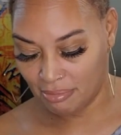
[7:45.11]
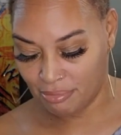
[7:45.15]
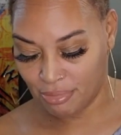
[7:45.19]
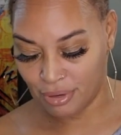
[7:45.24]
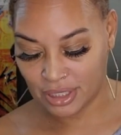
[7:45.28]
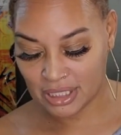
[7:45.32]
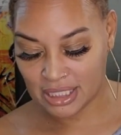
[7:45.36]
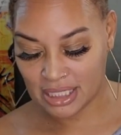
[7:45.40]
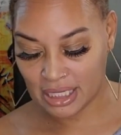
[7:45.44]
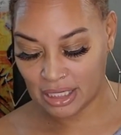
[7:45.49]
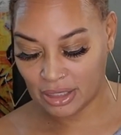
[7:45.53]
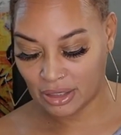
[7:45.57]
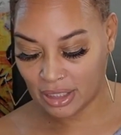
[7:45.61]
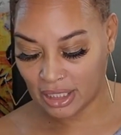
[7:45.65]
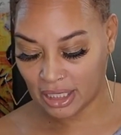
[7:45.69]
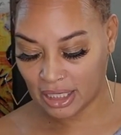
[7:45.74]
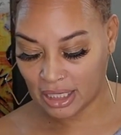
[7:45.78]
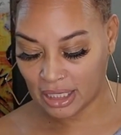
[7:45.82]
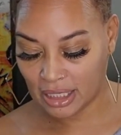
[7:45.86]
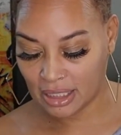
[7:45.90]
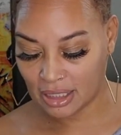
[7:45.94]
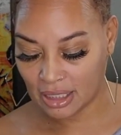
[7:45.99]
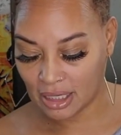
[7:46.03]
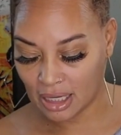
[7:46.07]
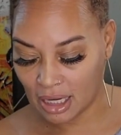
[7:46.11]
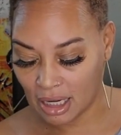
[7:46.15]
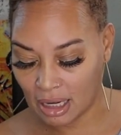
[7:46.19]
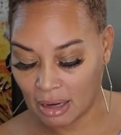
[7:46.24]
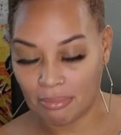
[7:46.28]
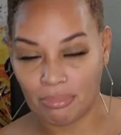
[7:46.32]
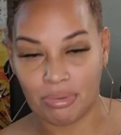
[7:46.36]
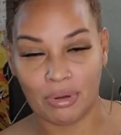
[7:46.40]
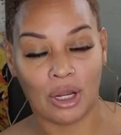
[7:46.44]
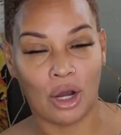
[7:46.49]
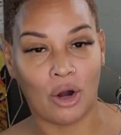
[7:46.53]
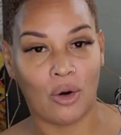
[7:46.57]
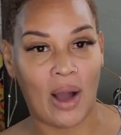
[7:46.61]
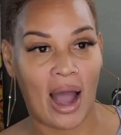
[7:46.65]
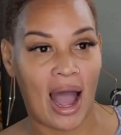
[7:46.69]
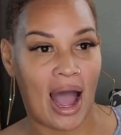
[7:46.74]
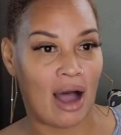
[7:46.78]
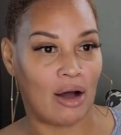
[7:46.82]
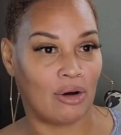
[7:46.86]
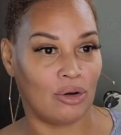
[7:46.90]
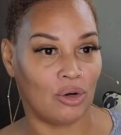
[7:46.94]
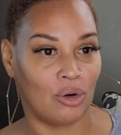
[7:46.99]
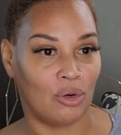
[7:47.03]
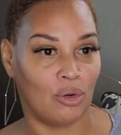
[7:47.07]
Brazilian uh,
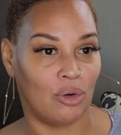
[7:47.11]
blowout